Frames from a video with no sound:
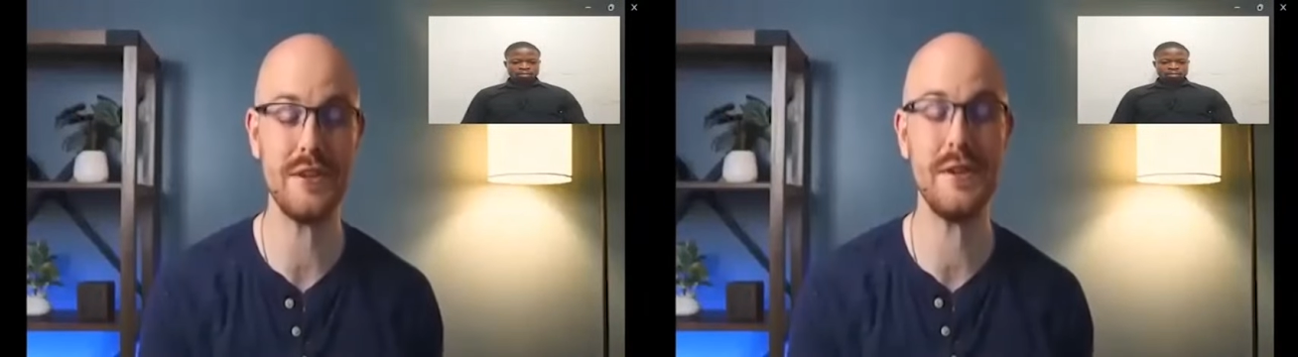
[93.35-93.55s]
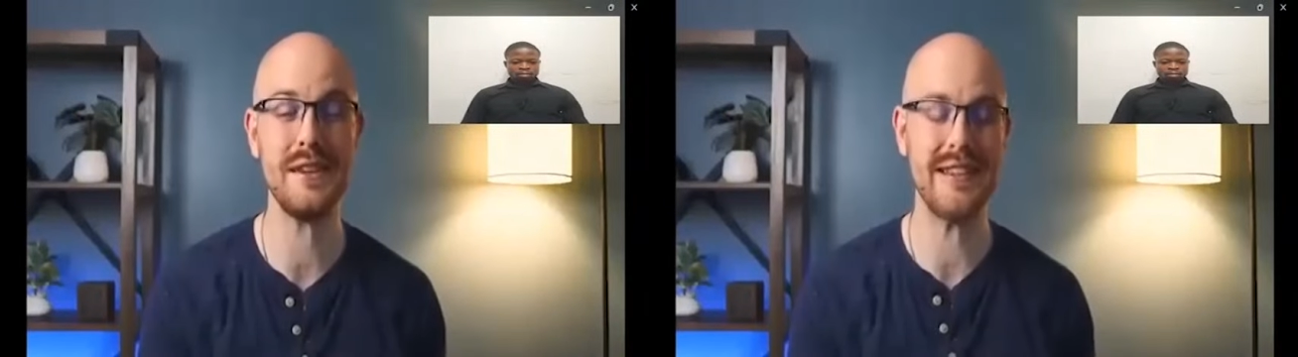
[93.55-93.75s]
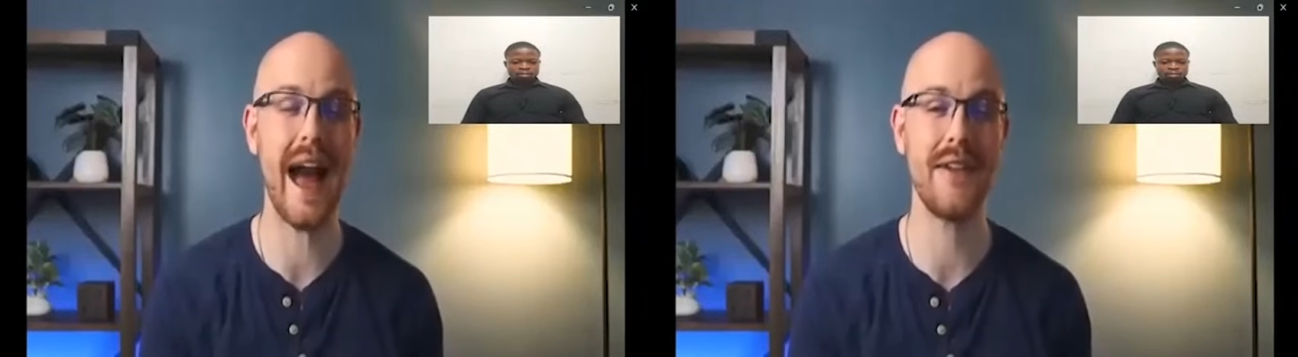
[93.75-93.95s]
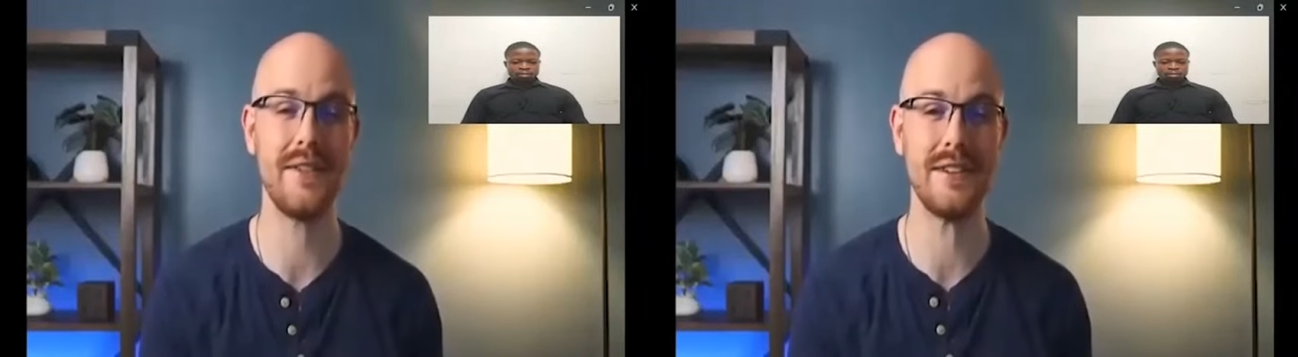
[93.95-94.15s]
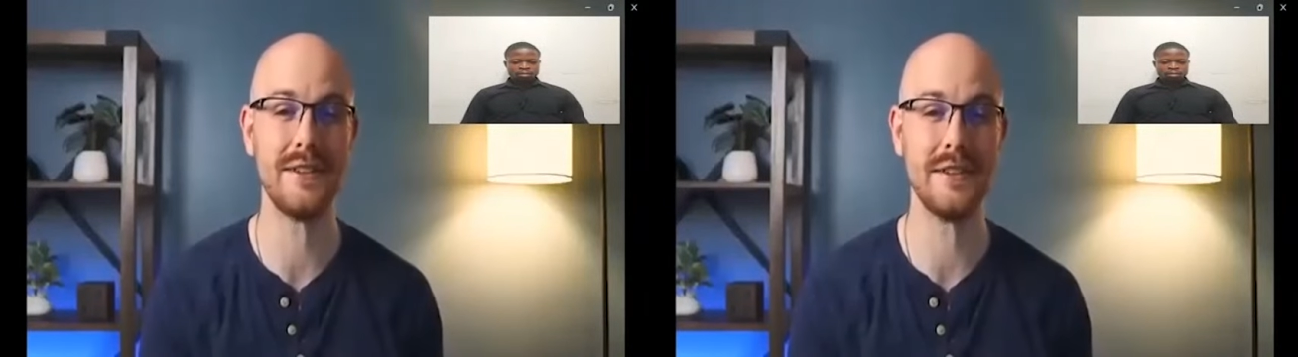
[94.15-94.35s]
so you can
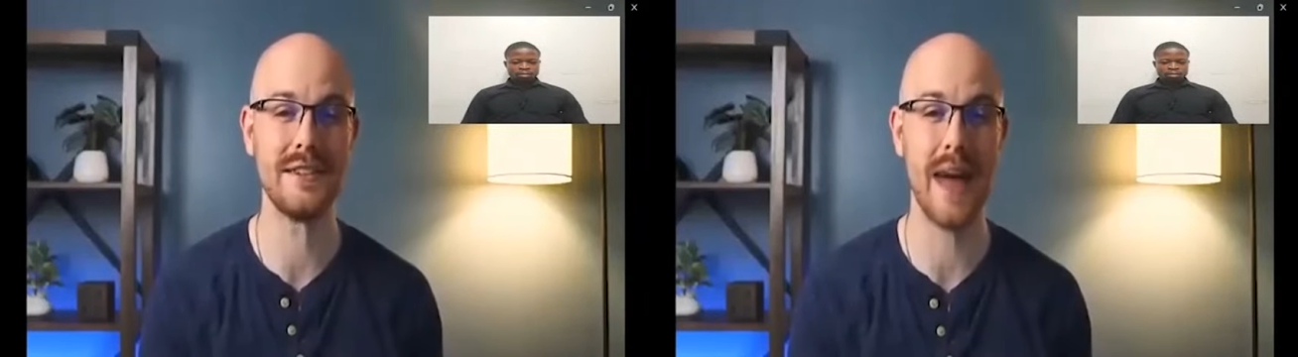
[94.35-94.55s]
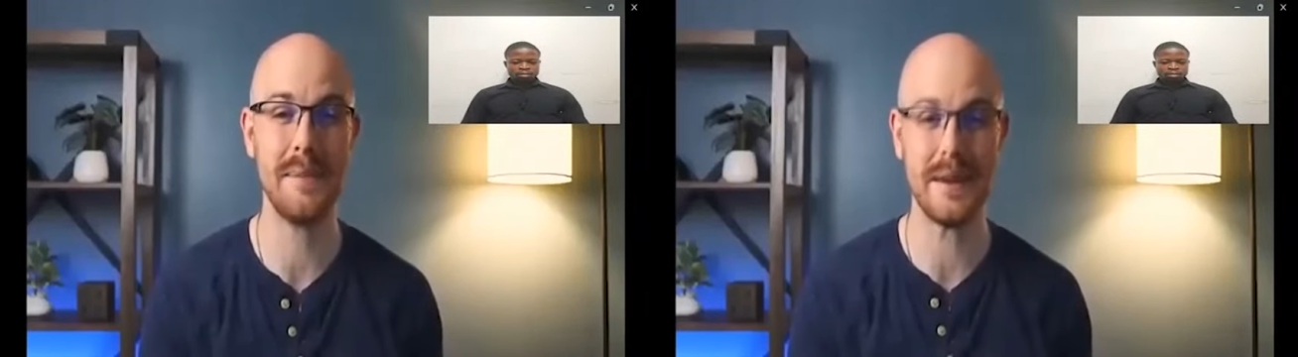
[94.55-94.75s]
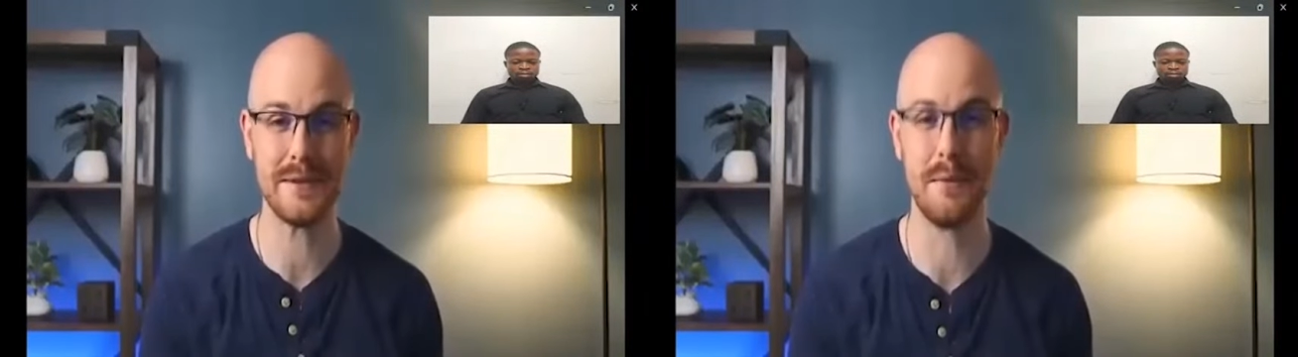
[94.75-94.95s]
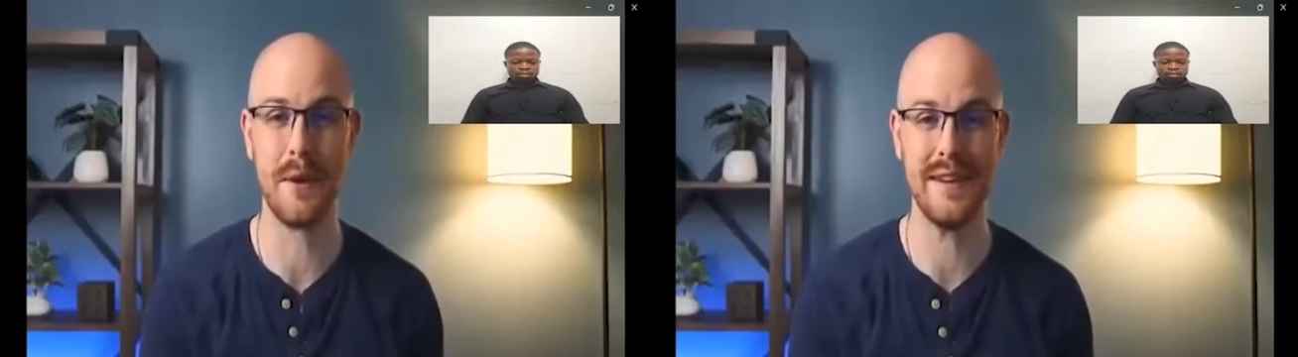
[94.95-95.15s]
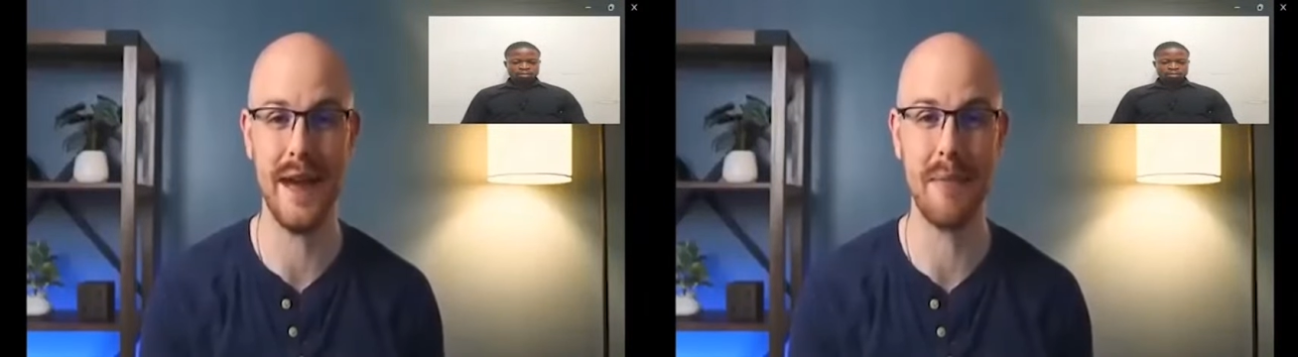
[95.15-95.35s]
dive into those topics
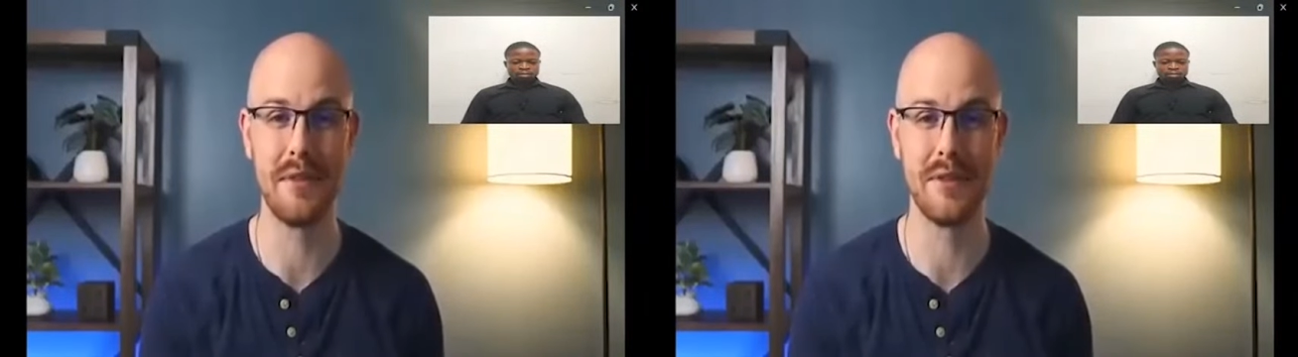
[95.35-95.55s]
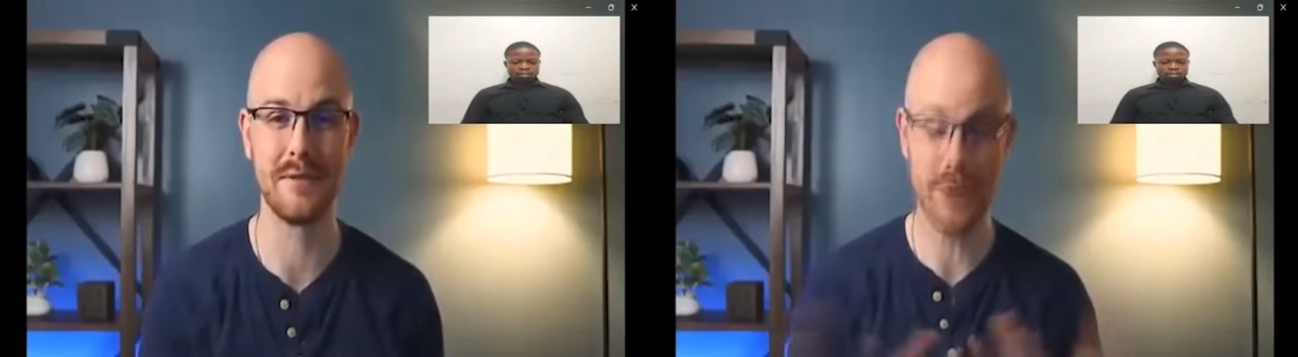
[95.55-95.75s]
more in depth.